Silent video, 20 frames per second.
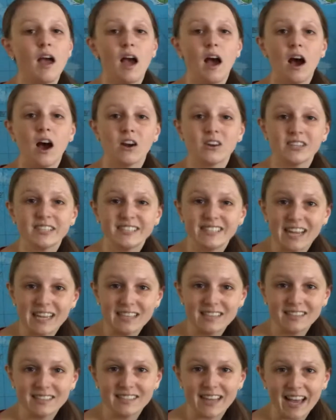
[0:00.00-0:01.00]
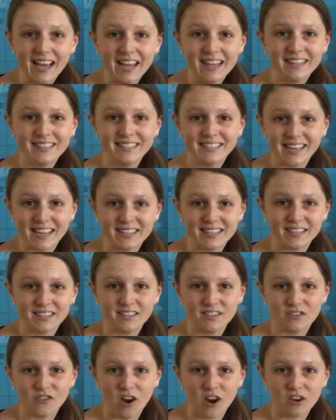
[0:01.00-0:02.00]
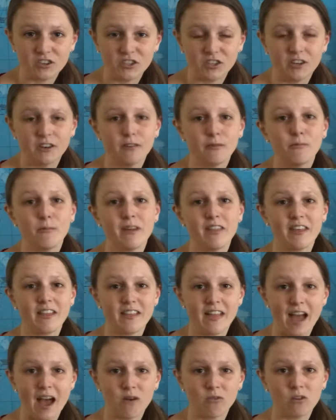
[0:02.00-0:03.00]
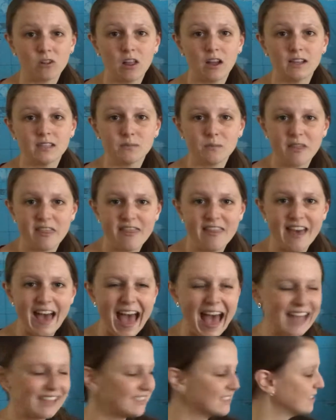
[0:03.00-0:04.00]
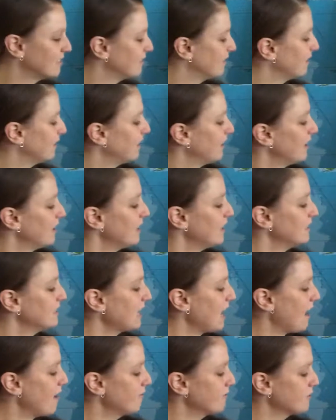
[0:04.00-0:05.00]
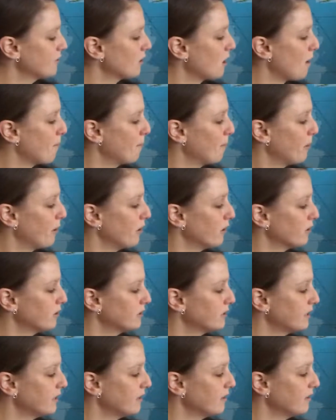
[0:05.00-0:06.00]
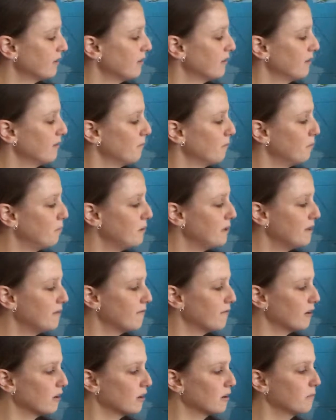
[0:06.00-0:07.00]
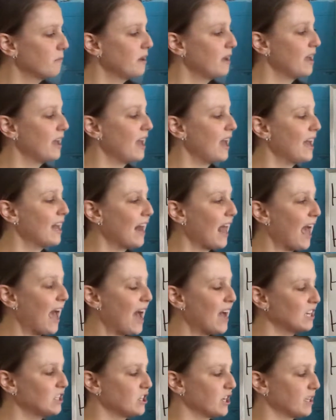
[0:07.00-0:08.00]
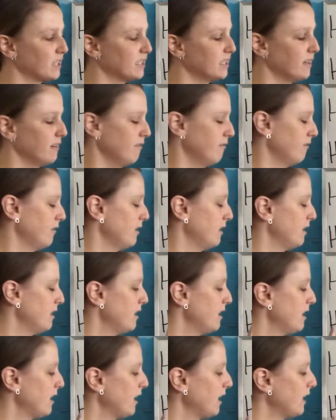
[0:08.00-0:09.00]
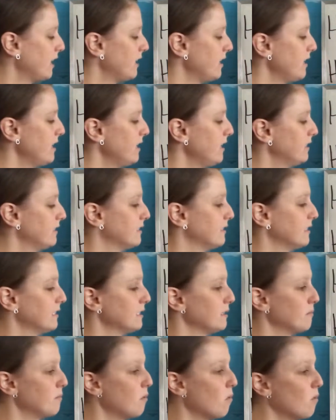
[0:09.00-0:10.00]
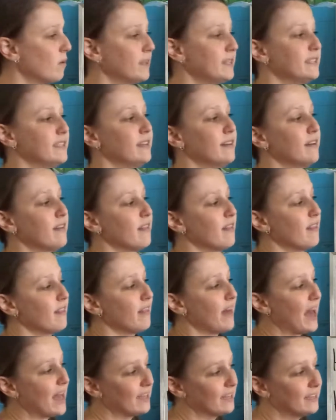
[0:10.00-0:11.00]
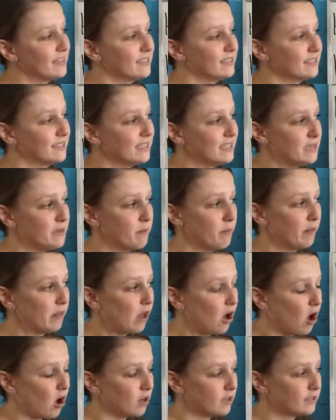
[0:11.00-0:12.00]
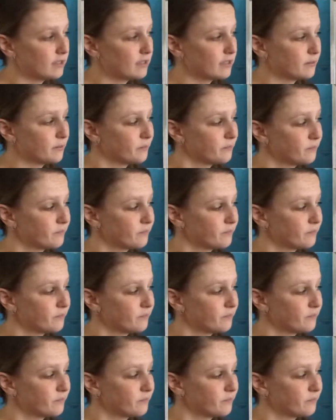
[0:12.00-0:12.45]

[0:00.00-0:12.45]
Our second sentence structure with a noun clause with that is after a person, be verb, and adjective. He is disappointed that his team lost.